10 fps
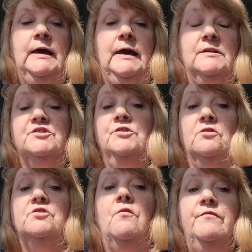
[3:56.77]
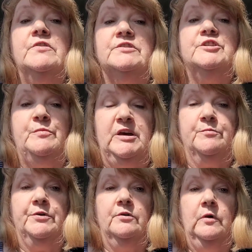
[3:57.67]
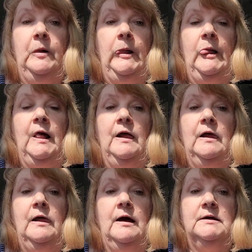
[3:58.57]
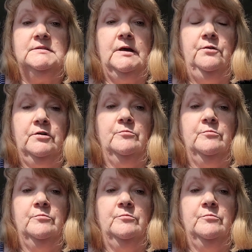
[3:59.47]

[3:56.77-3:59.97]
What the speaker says: It's not obvious to people as they look